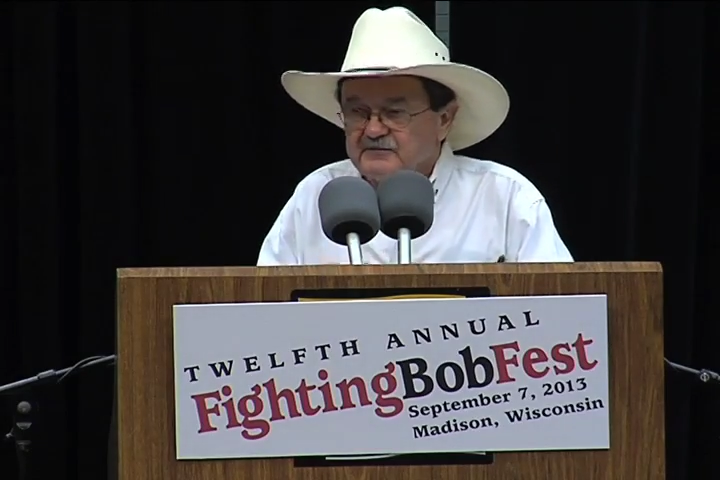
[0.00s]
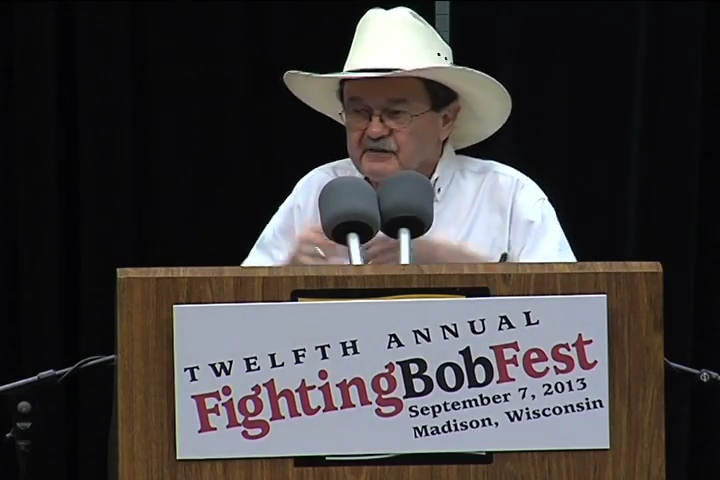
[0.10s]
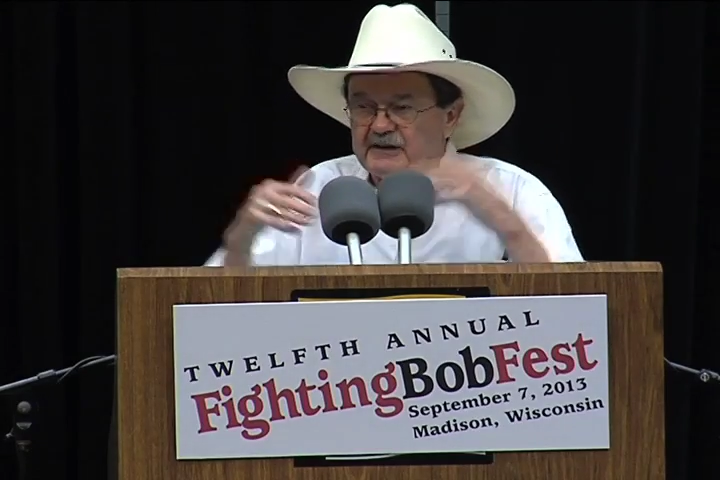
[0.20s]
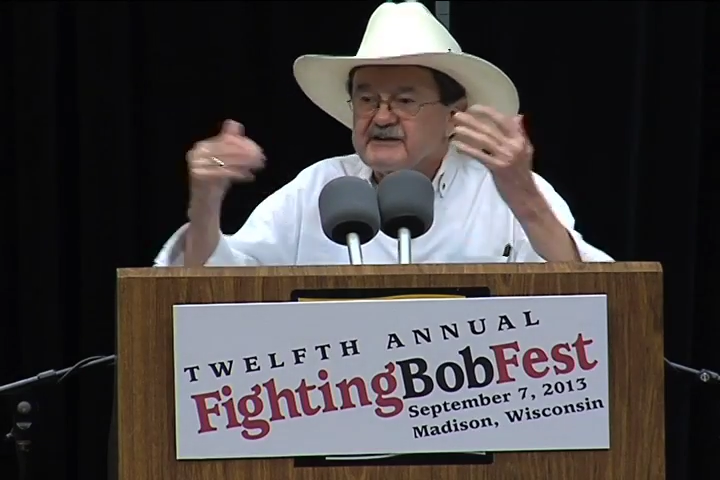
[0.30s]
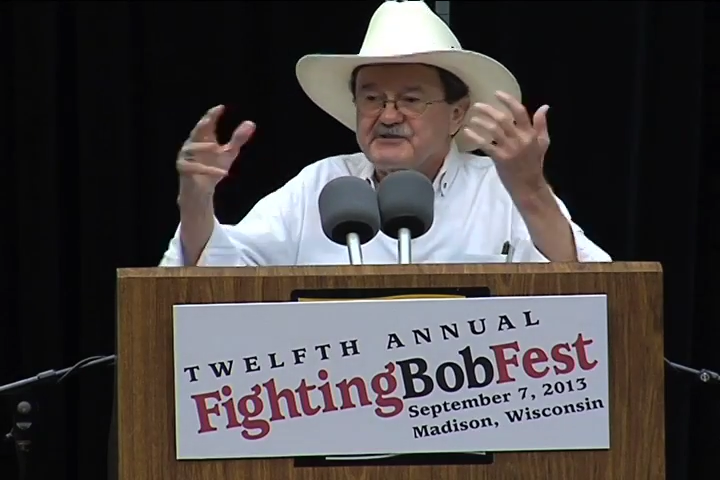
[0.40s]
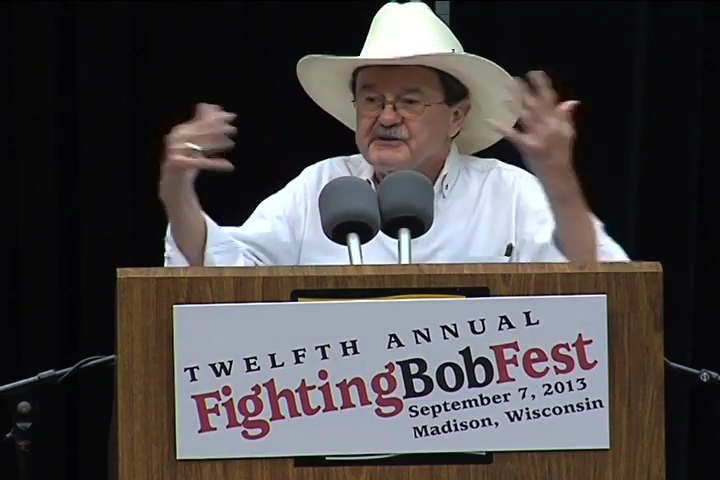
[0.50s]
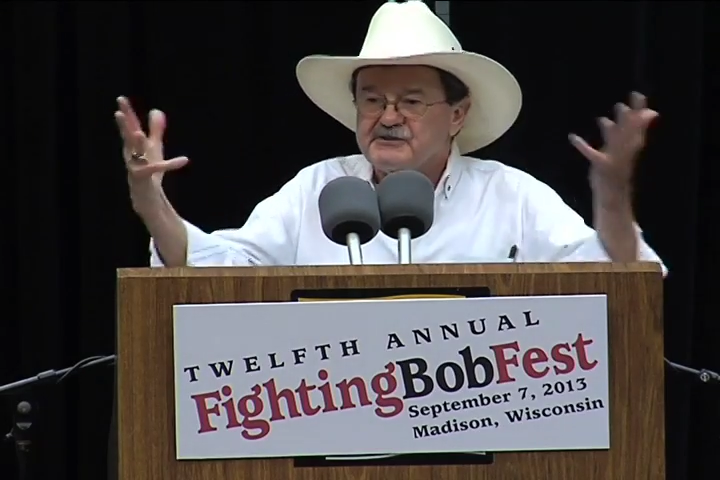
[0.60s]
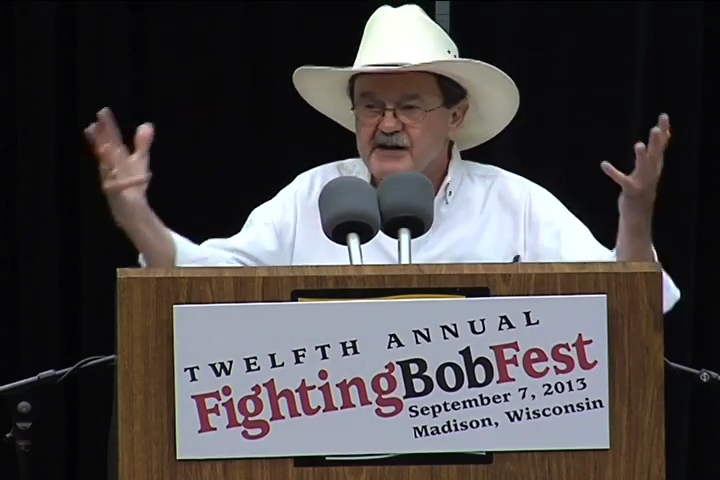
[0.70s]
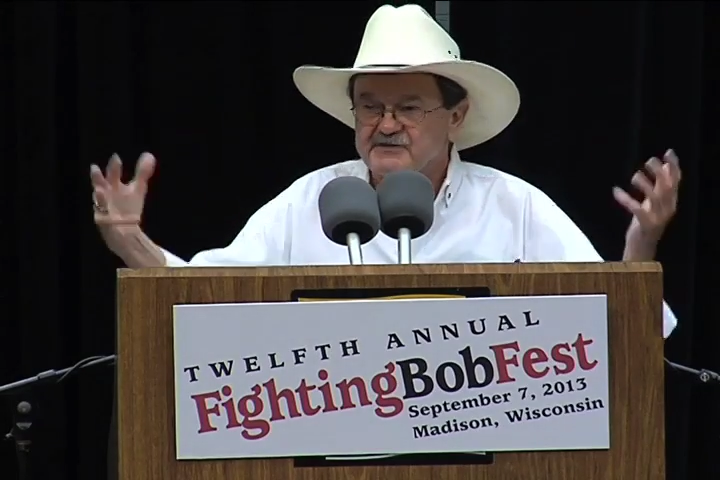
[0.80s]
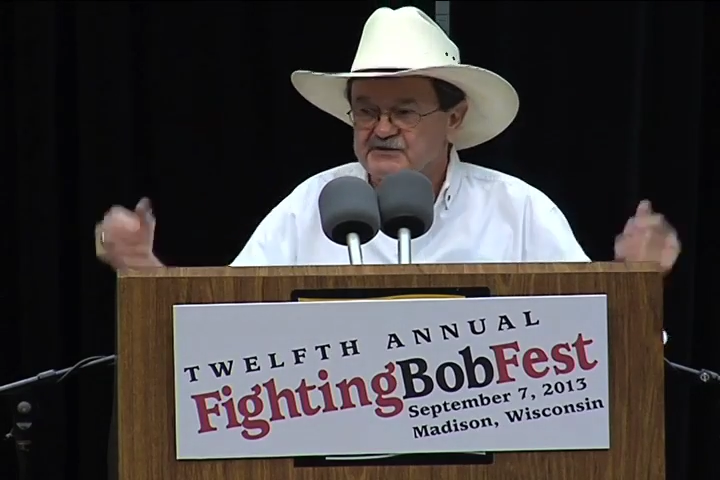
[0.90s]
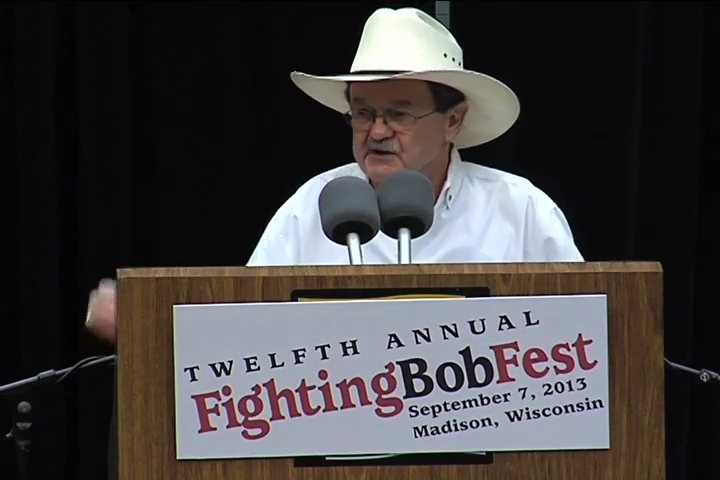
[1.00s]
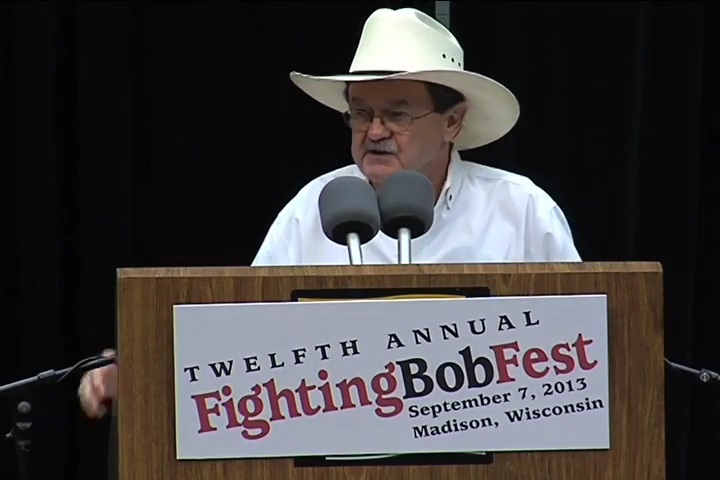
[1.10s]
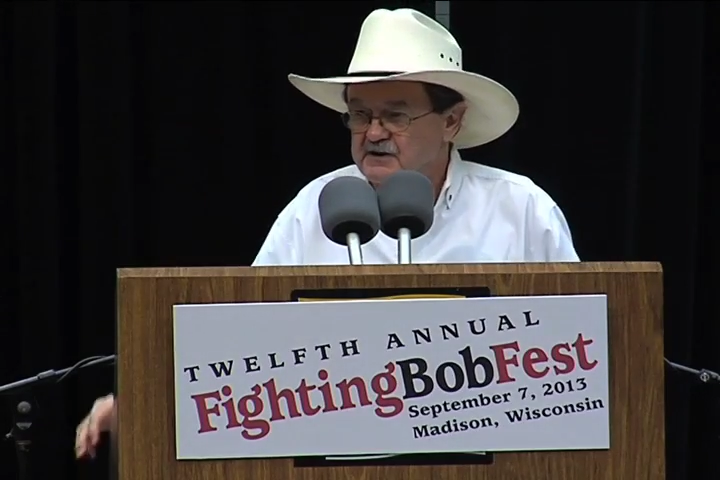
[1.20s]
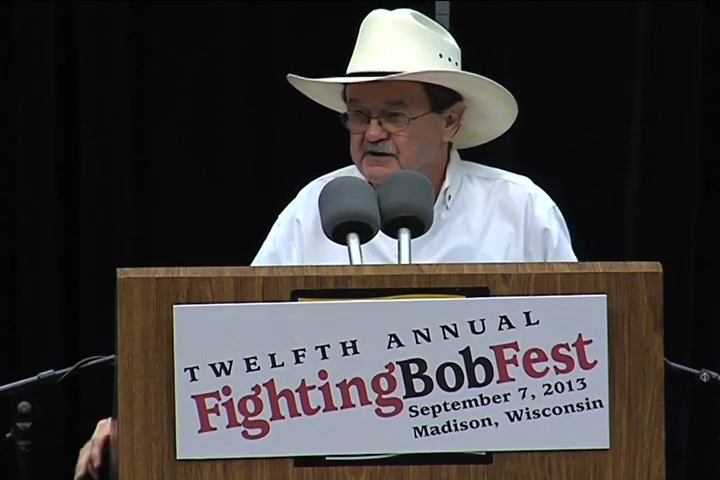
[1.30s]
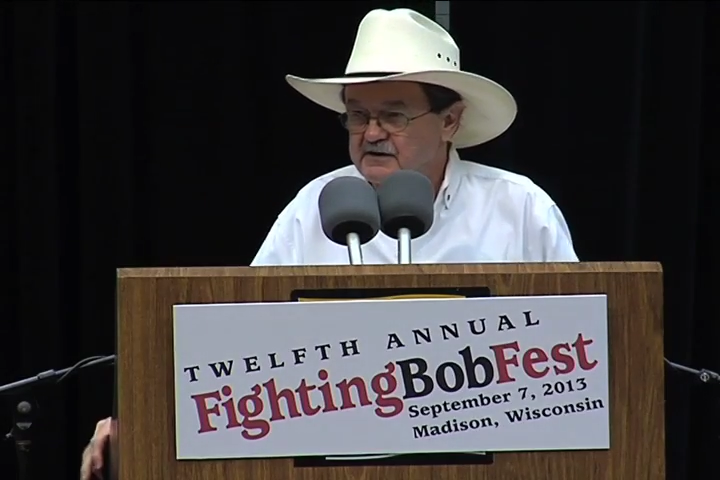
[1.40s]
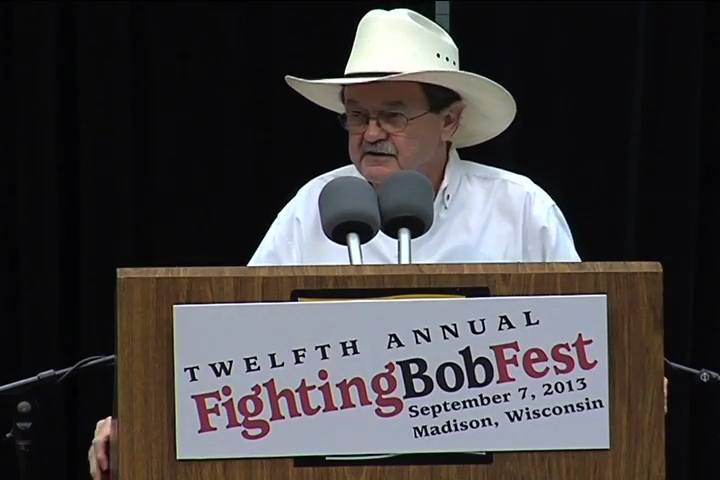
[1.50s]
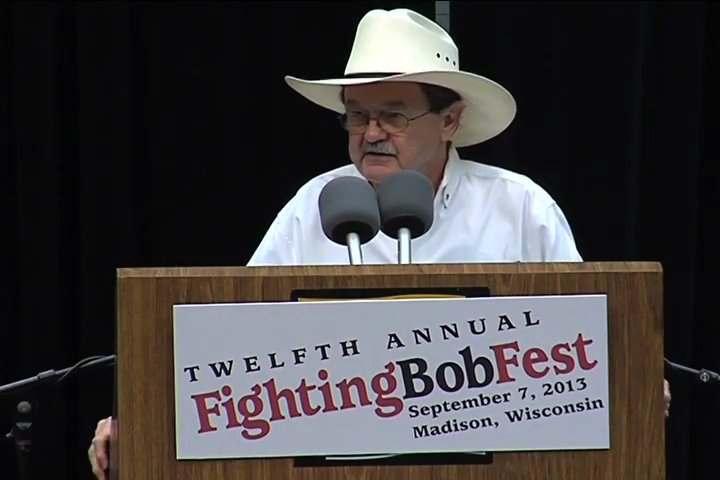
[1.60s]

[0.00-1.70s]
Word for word: the, less their chances are.